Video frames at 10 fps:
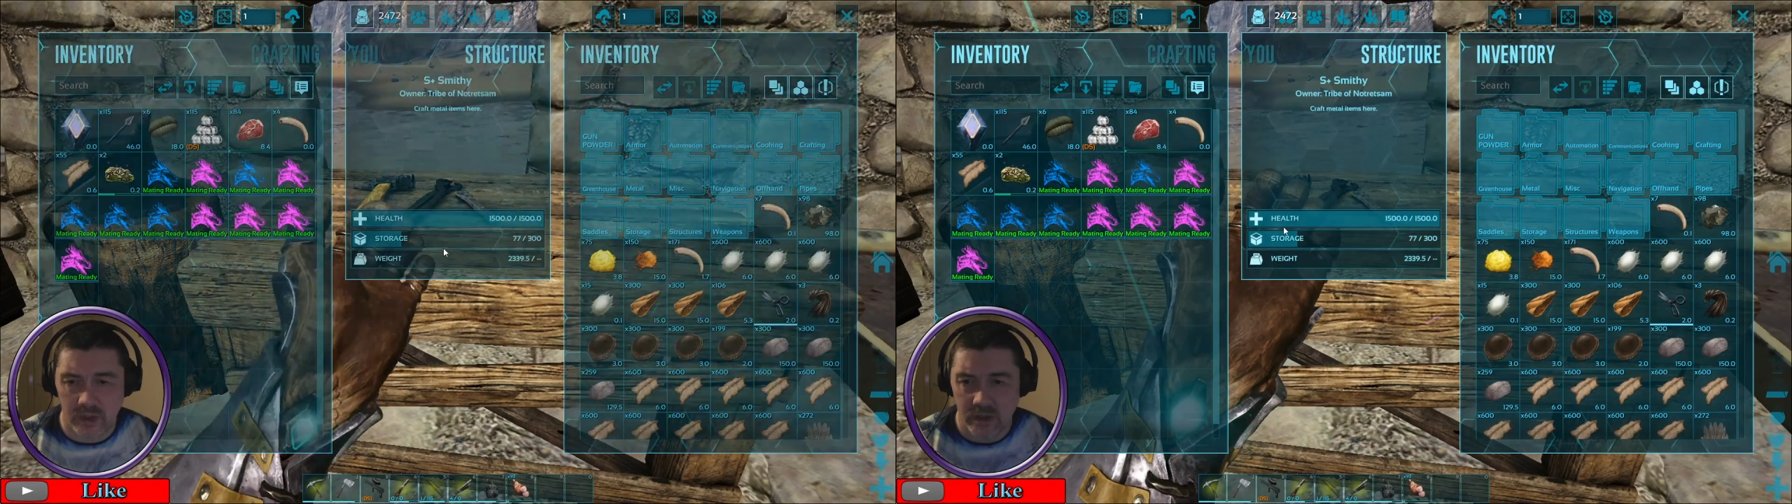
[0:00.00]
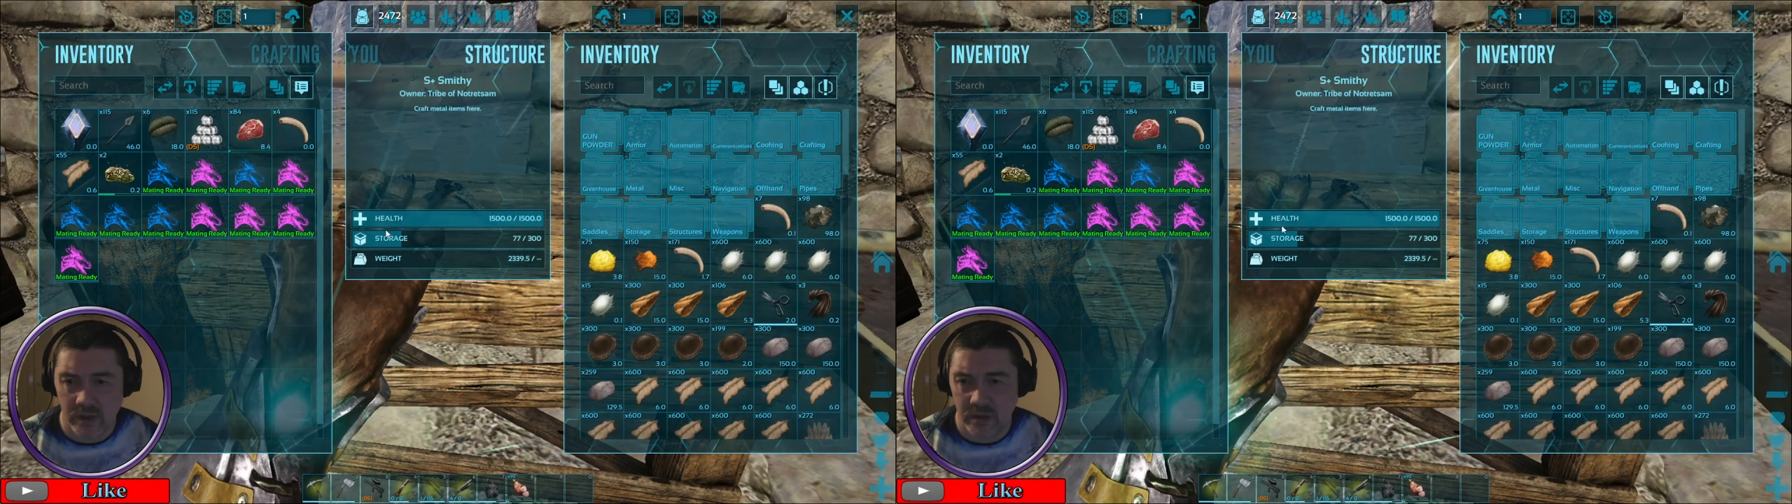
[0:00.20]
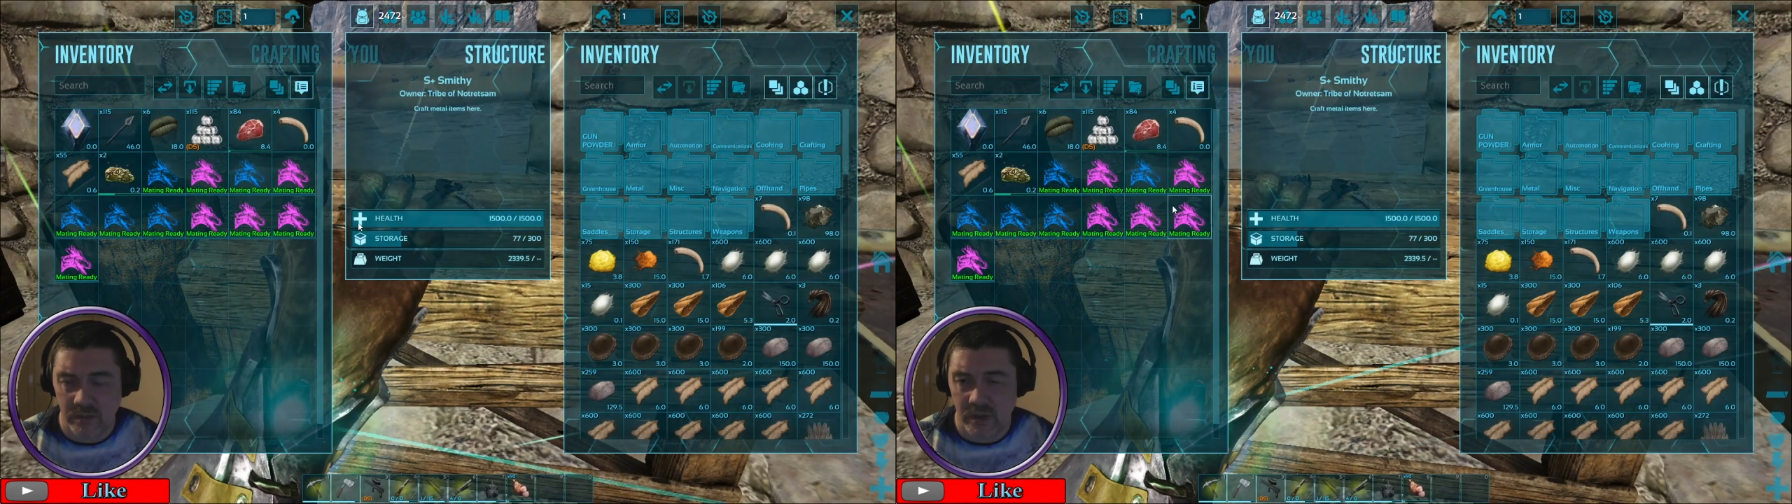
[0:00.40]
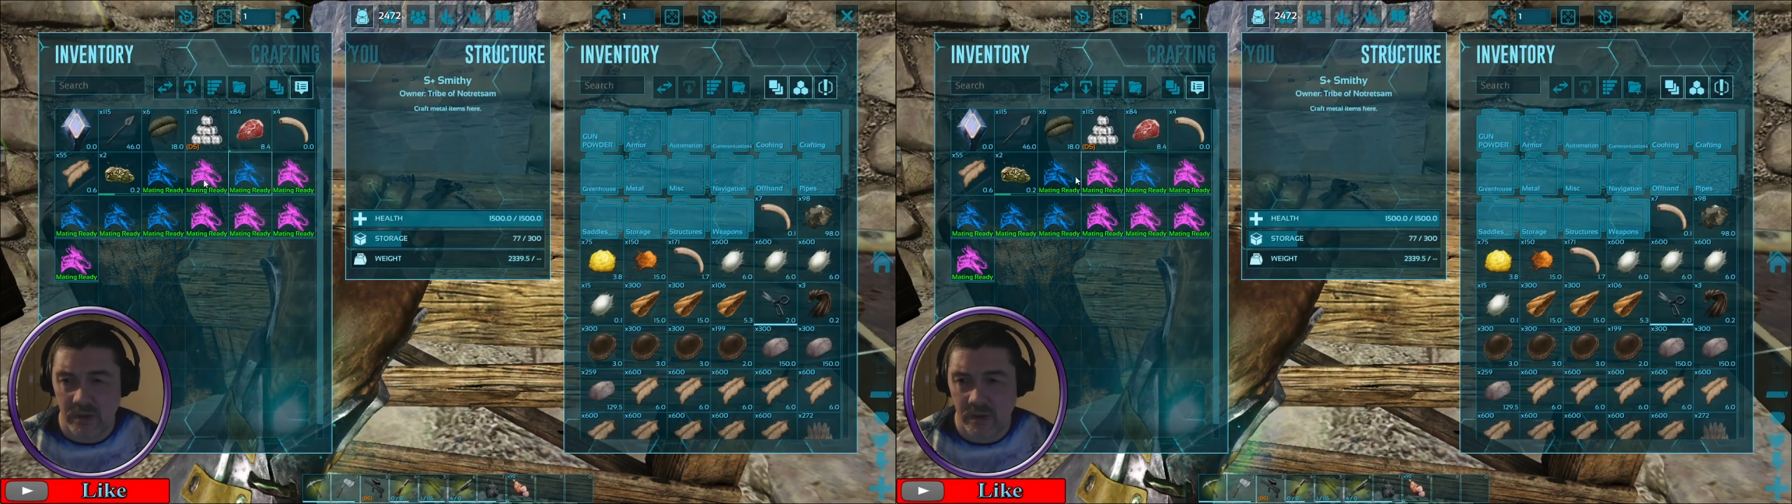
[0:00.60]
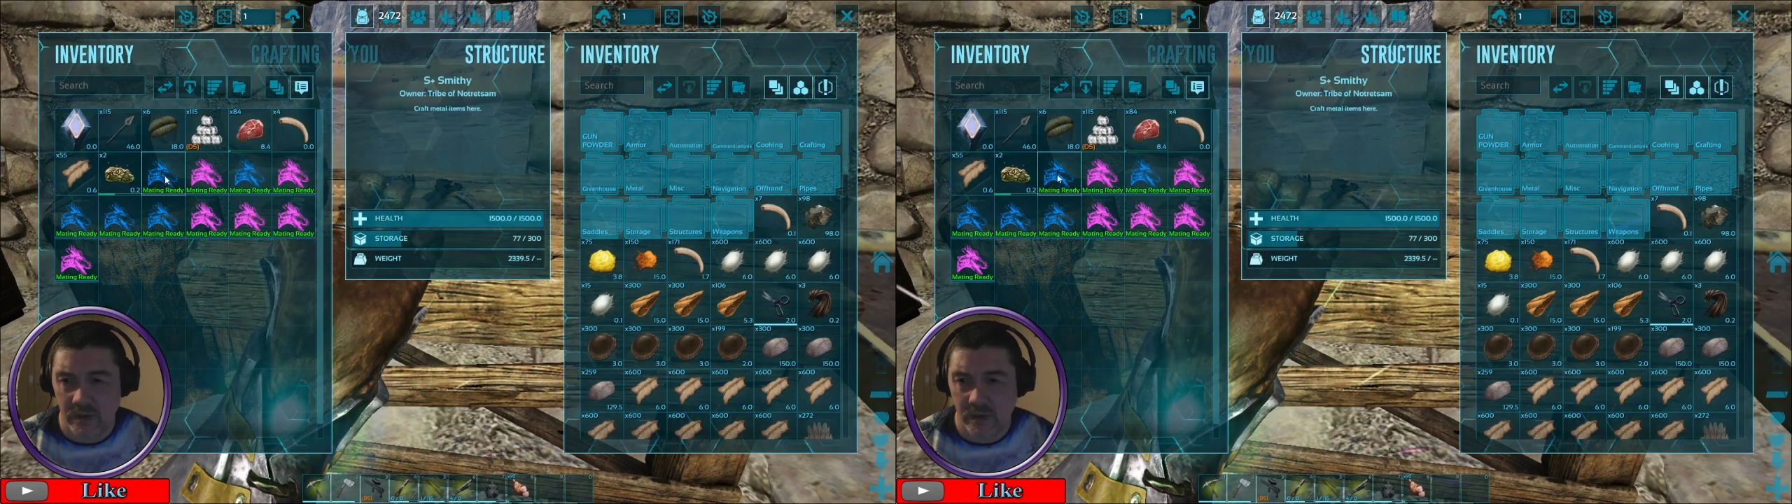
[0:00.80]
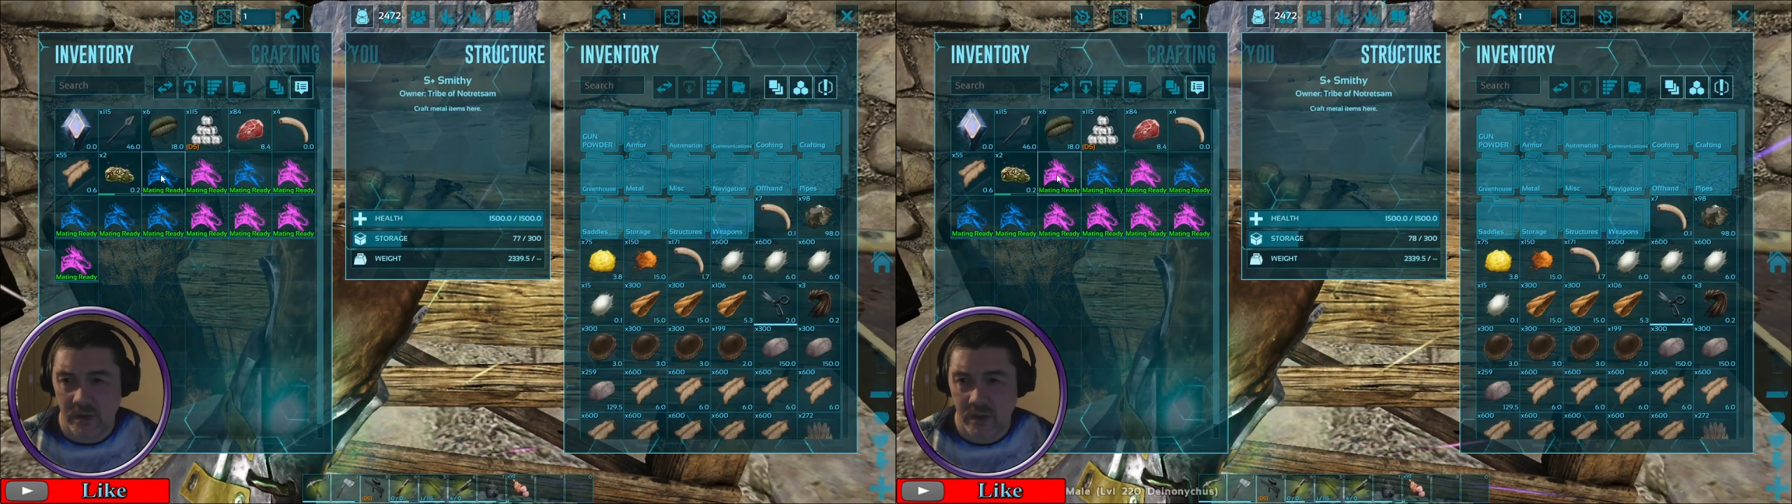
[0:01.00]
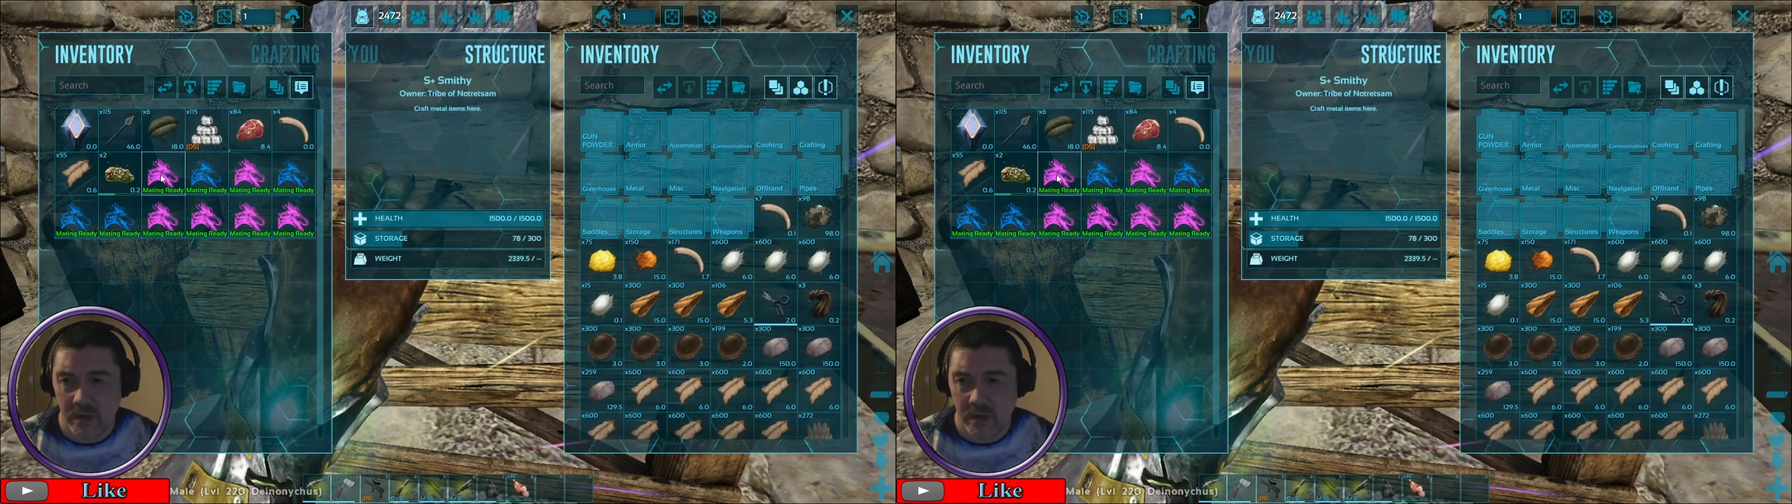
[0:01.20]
make it, to be honest.